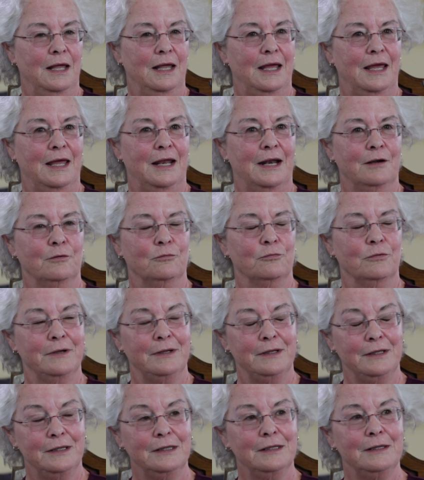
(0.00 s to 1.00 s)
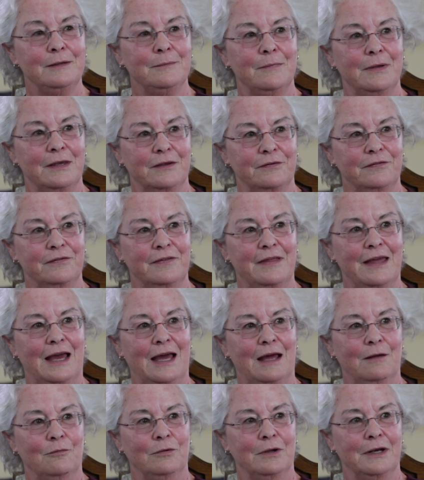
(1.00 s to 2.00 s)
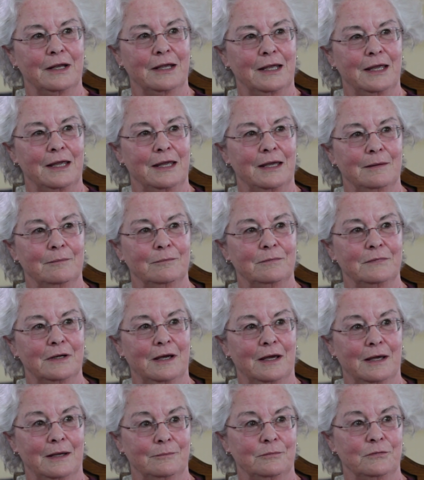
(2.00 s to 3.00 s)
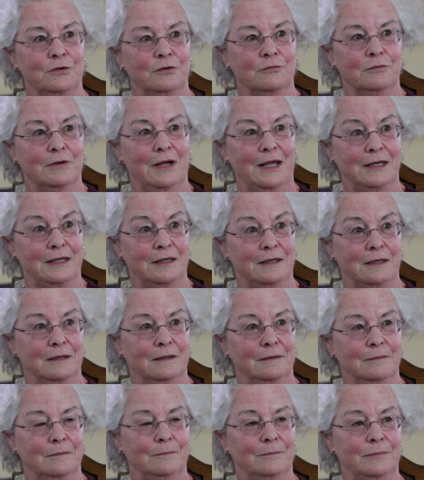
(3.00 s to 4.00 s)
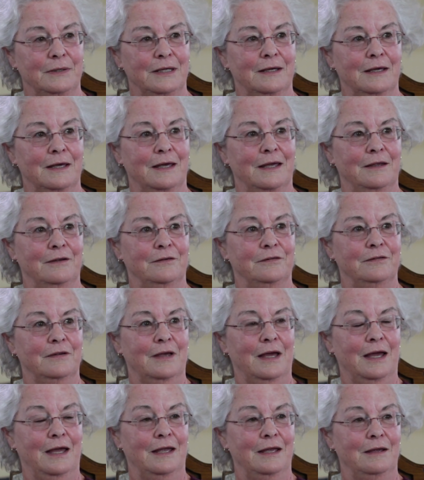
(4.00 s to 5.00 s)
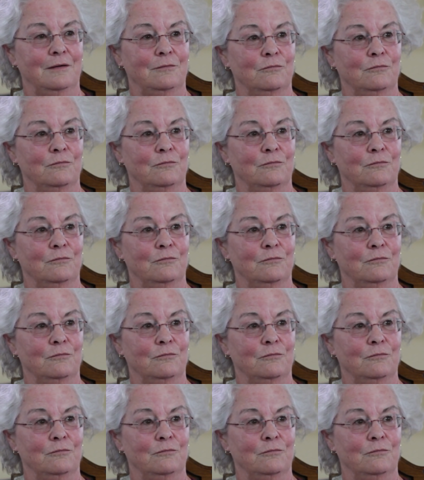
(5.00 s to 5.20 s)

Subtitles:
And I really missed that when it came time to write, because I